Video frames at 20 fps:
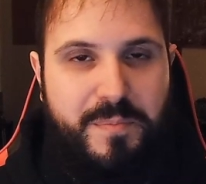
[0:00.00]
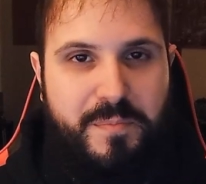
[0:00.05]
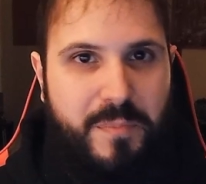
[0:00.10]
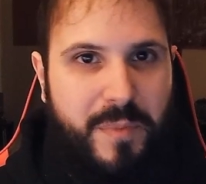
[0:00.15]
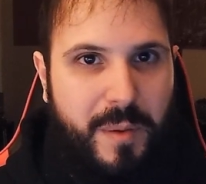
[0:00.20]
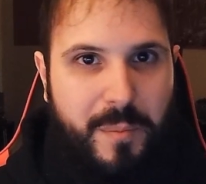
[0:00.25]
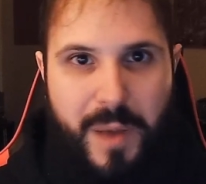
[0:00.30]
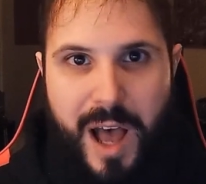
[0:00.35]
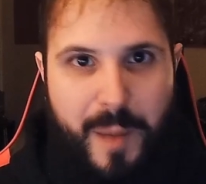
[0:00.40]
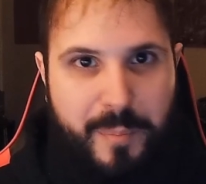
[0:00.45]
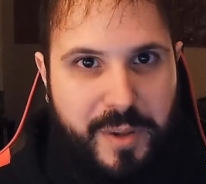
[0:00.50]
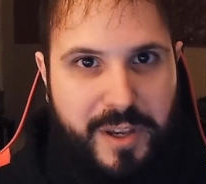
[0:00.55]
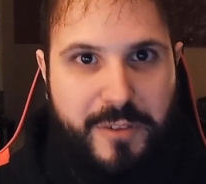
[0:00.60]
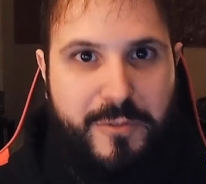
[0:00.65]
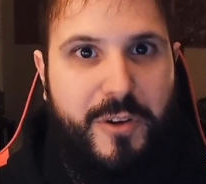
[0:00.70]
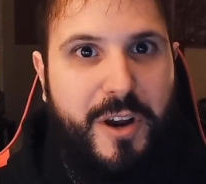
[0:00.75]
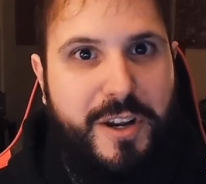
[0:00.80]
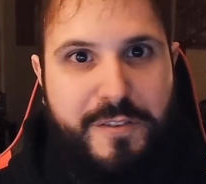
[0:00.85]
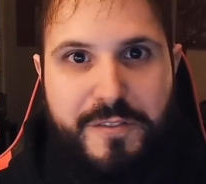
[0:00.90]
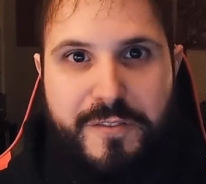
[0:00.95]
hopping
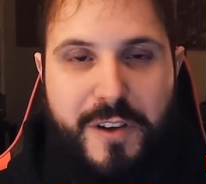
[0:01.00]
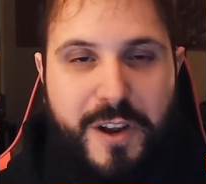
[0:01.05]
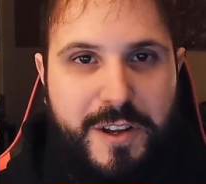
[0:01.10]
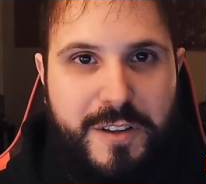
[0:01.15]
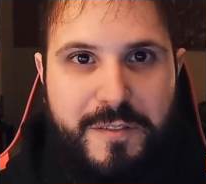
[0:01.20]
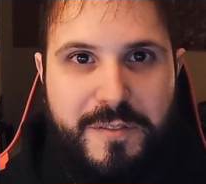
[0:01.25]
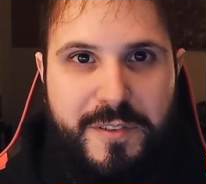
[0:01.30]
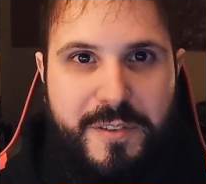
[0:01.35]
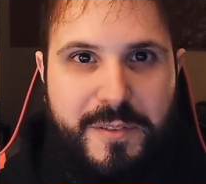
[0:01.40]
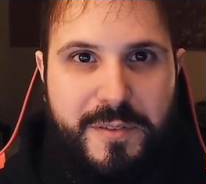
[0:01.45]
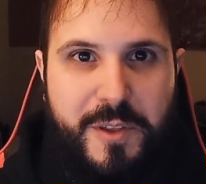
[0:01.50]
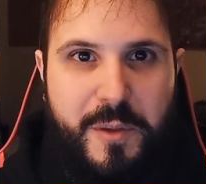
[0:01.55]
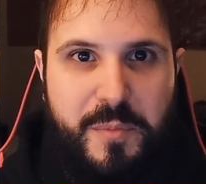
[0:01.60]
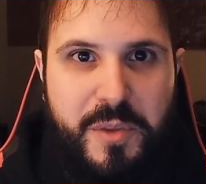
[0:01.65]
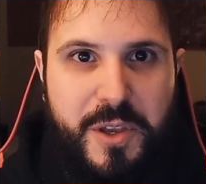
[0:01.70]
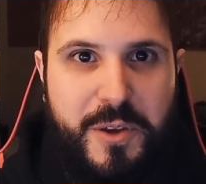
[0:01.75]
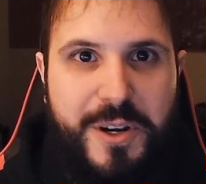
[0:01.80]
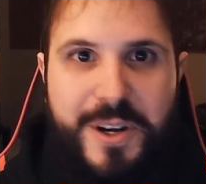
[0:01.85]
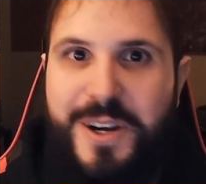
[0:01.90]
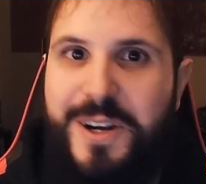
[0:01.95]
right in front of the
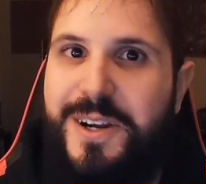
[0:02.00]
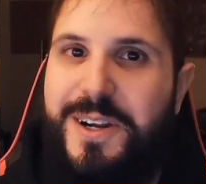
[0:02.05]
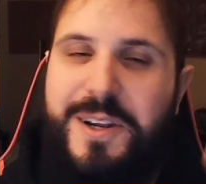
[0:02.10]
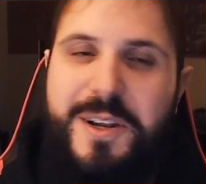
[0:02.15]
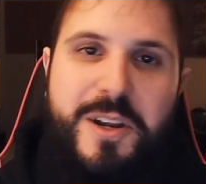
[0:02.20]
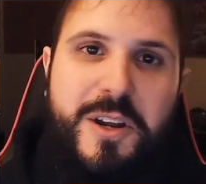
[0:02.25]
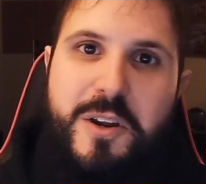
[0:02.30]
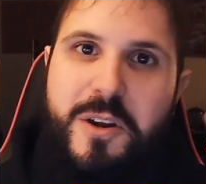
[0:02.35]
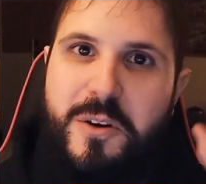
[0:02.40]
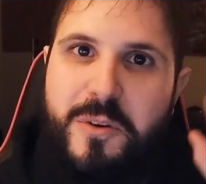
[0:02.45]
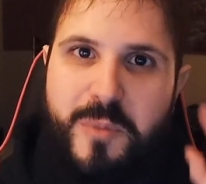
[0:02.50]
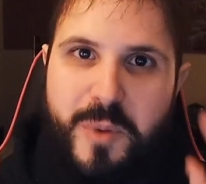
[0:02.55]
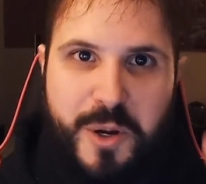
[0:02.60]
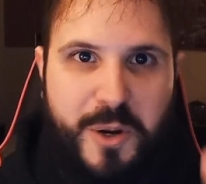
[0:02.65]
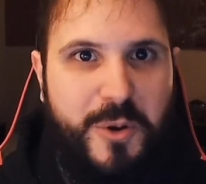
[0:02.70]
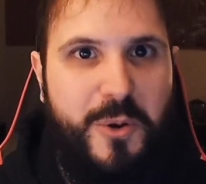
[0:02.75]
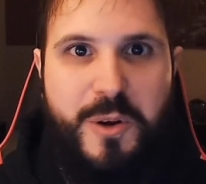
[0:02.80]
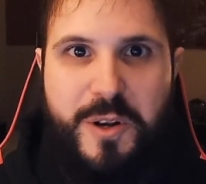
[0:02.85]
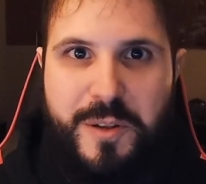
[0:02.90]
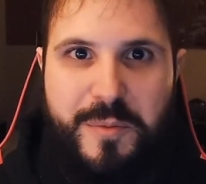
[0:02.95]
computer,
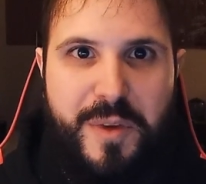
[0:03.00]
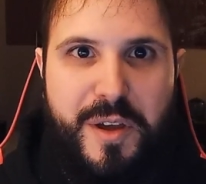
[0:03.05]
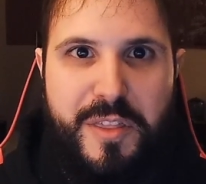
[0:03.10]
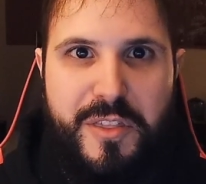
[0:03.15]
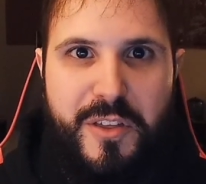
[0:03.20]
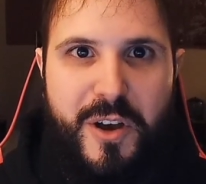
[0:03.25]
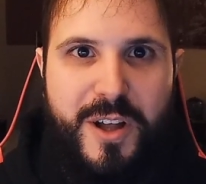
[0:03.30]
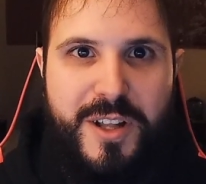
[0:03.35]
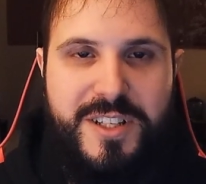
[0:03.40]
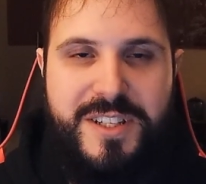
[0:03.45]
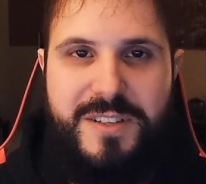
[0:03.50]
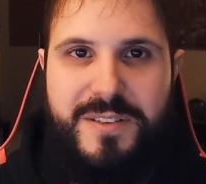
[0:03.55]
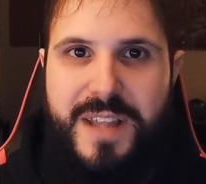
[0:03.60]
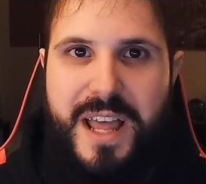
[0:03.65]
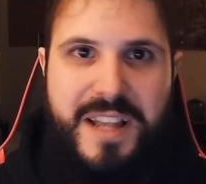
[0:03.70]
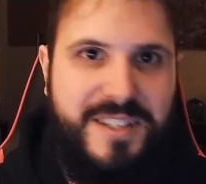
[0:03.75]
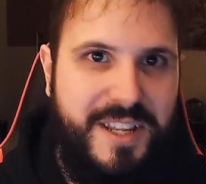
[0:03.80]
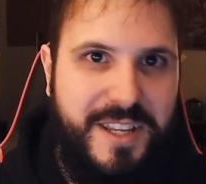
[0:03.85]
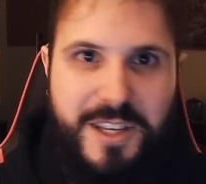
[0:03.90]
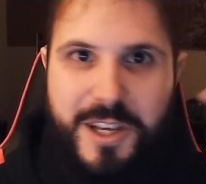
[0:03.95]
recording my thoughts
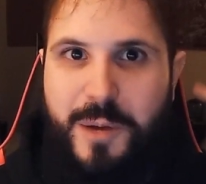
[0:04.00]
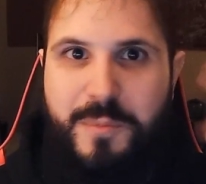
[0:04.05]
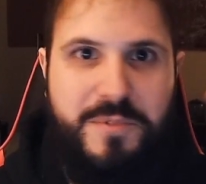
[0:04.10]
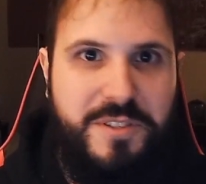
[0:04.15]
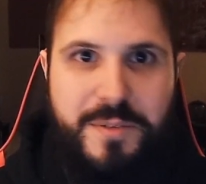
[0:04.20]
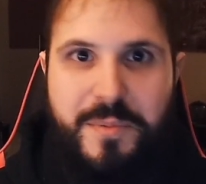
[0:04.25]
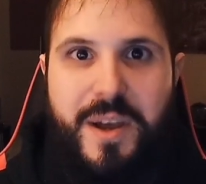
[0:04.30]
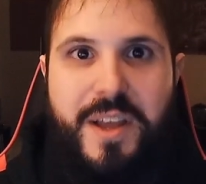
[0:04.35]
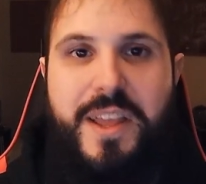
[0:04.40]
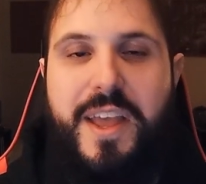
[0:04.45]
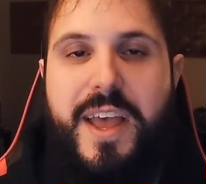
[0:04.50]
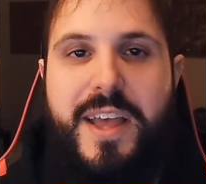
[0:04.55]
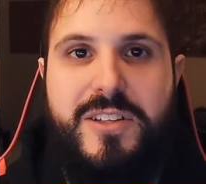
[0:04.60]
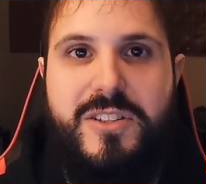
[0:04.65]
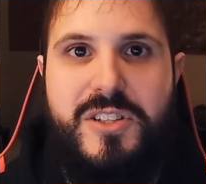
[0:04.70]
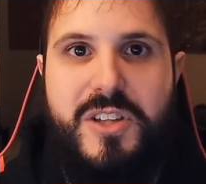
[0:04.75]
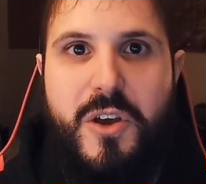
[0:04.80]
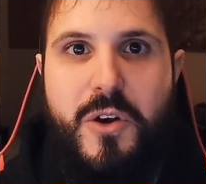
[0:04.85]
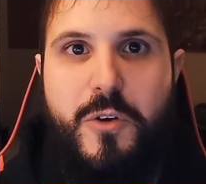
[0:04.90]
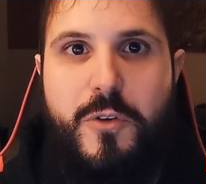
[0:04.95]
as they come to my head.
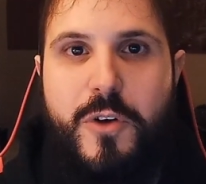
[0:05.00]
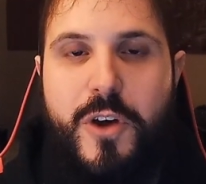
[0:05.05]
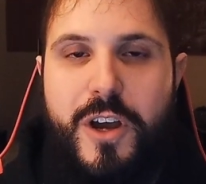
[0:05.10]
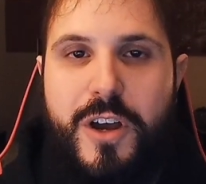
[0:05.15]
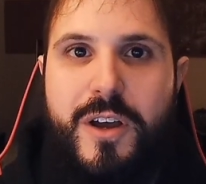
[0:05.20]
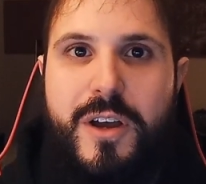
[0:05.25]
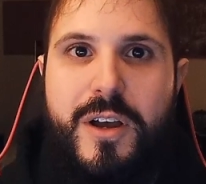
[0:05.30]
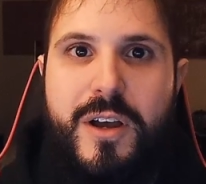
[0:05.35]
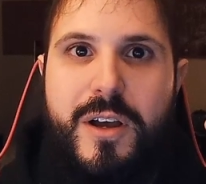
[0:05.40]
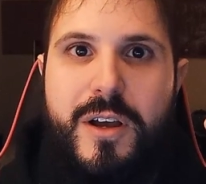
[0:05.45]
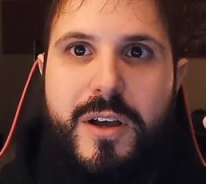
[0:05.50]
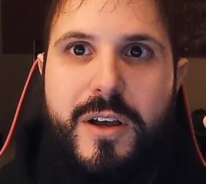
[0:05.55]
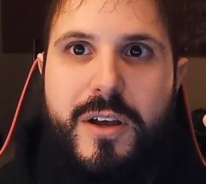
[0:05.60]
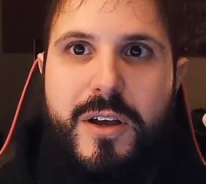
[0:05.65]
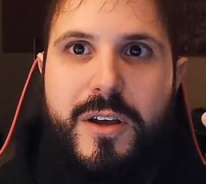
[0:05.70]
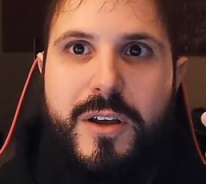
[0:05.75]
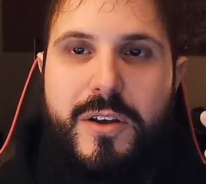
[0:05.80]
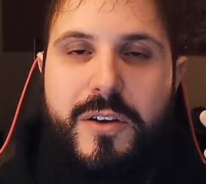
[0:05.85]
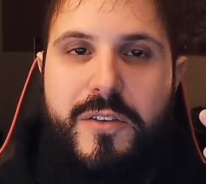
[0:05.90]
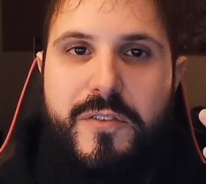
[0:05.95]
So,
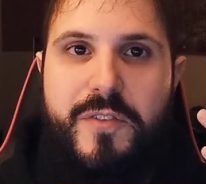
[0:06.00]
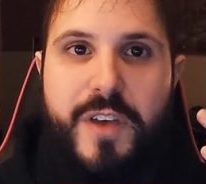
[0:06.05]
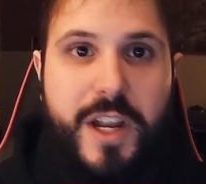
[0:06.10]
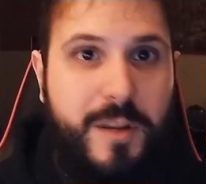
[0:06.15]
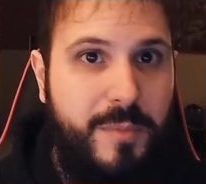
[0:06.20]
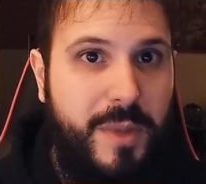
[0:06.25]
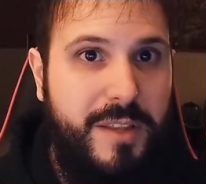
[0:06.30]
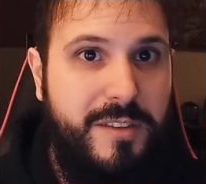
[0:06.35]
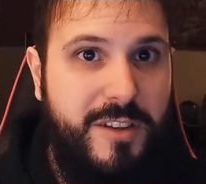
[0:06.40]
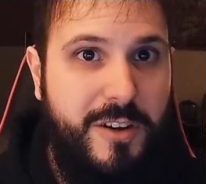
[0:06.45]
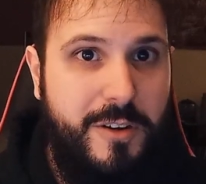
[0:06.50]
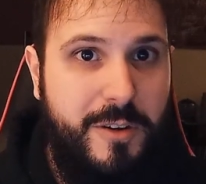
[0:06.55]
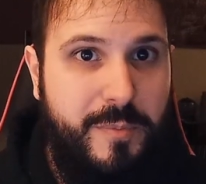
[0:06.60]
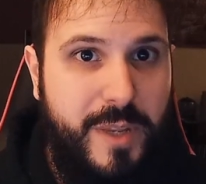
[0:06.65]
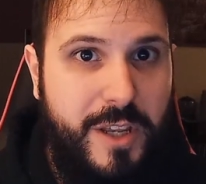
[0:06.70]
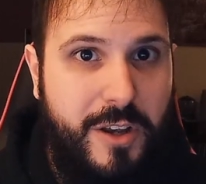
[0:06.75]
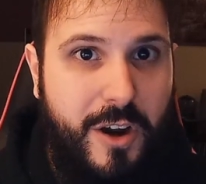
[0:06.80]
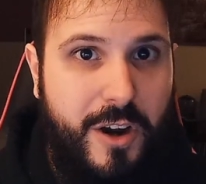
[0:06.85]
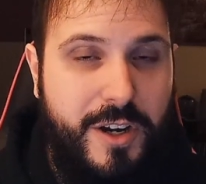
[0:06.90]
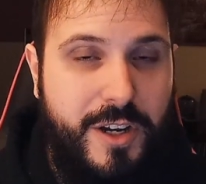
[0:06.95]
Venom: Let There
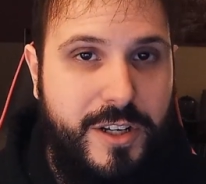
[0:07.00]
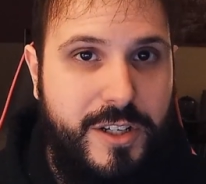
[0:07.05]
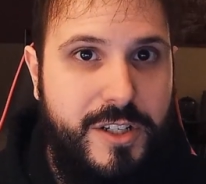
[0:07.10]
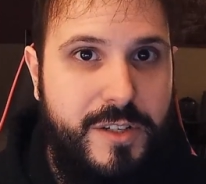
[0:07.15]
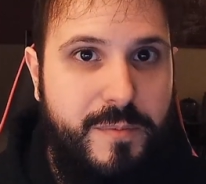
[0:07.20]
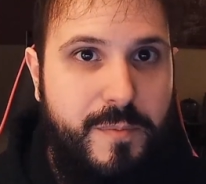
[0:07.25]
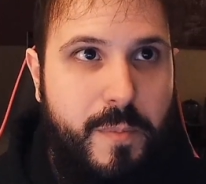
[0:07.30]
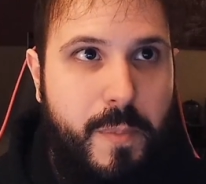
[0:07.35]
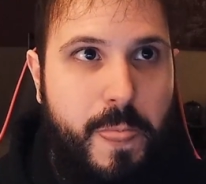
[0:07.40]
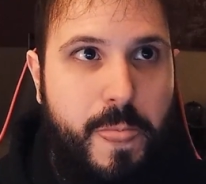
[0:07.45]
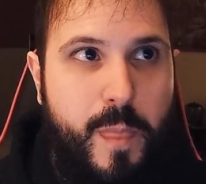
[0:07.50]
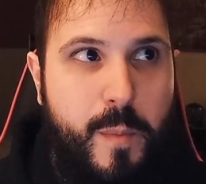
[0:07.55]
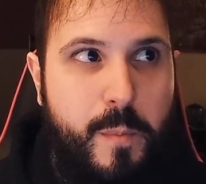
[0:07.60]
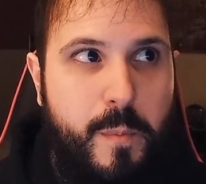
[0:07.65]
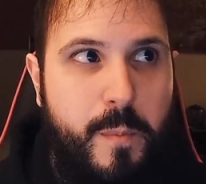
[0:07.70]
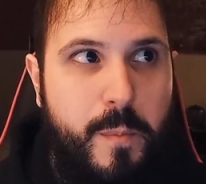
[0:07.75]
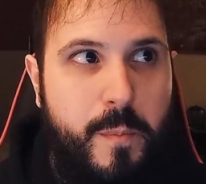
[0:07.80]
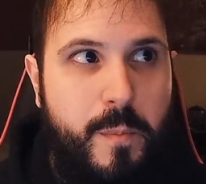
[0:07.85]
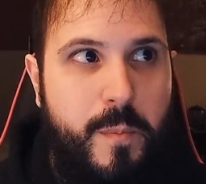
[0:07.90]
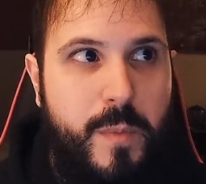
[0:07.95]
Be Carnage.
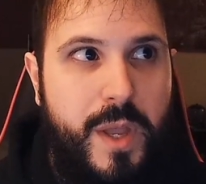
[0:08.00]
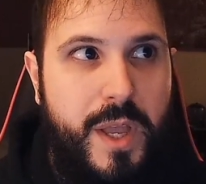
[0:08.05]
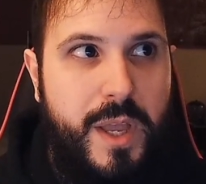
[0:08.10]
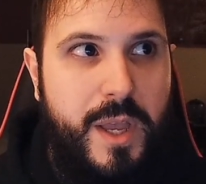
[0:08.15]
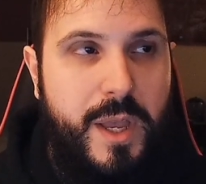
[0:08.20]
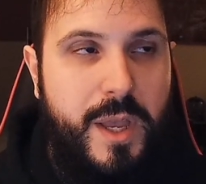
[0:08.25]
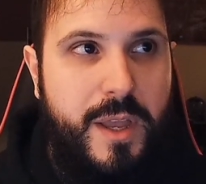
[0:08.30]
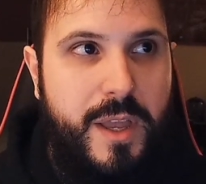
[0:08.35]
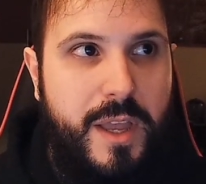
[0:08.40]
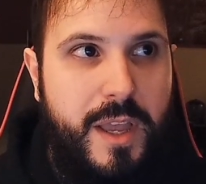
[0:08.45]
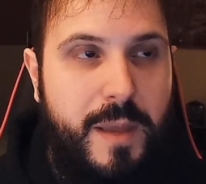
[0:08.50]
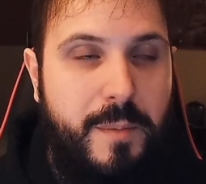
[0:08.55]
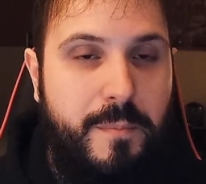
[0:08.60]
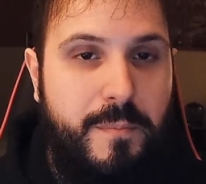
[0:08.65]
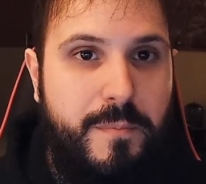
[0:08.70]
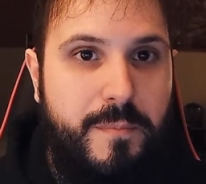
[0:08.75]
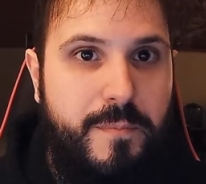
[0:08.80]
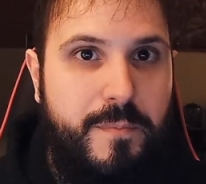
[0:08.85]
And